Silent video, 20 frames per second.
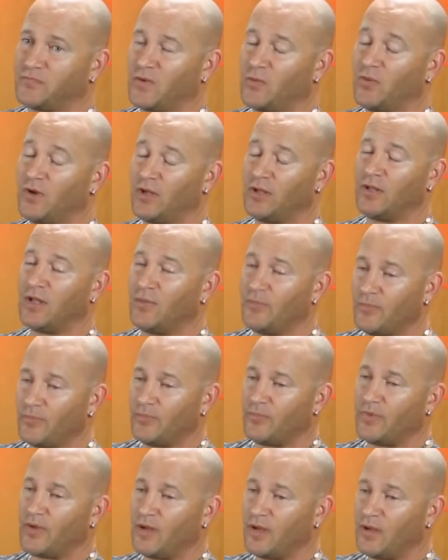Well,
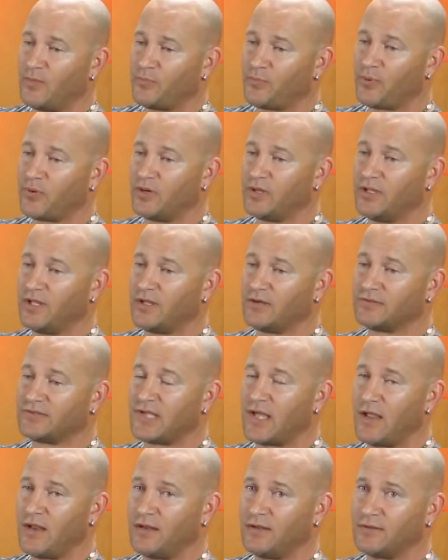I'm pretty
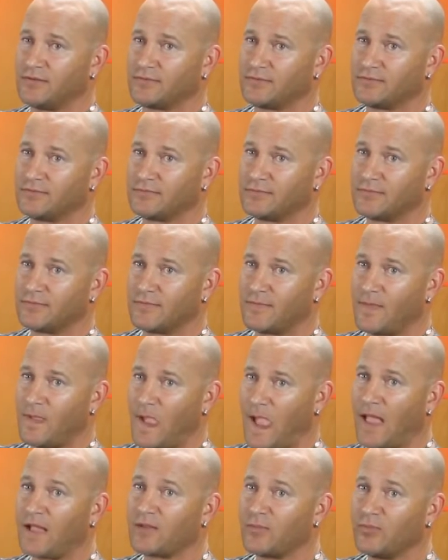entertaining.
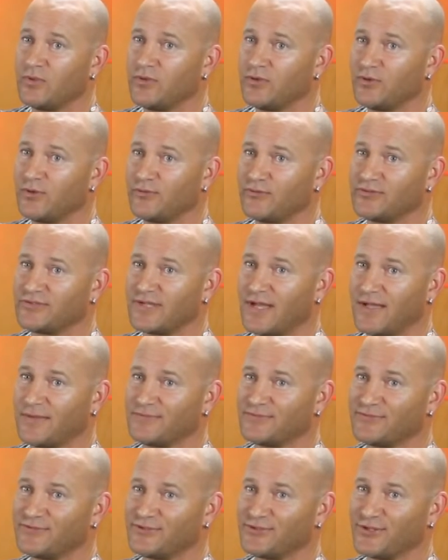I can be a goof at
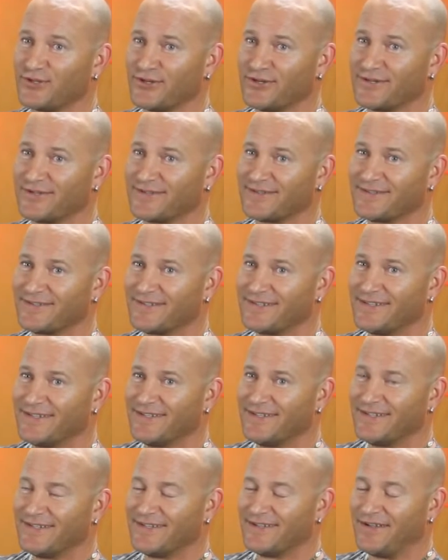times for sure.
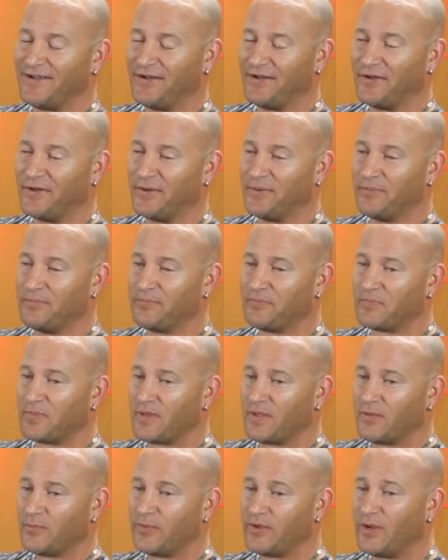
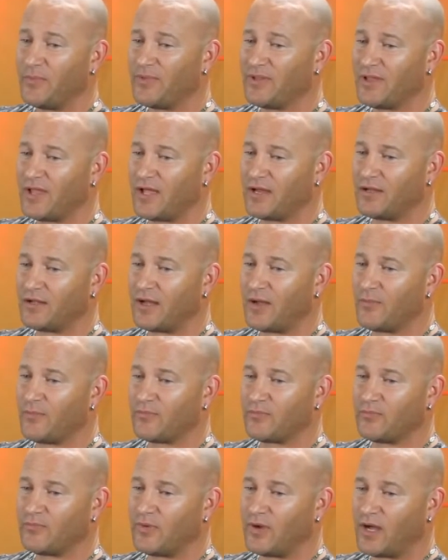But
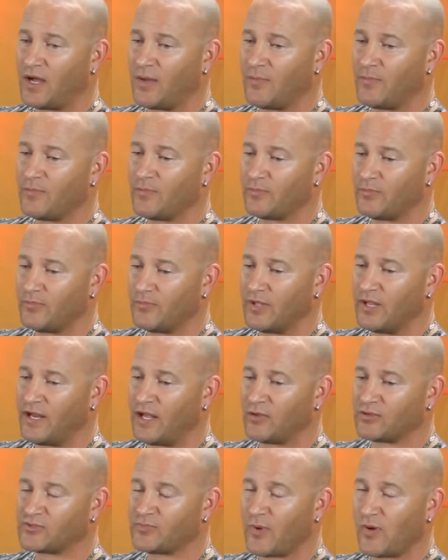I'm an
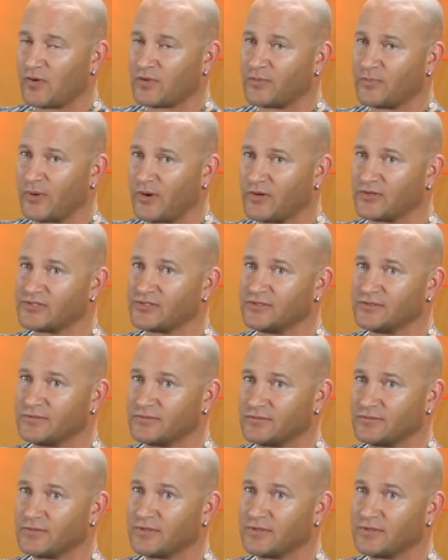outspoken person,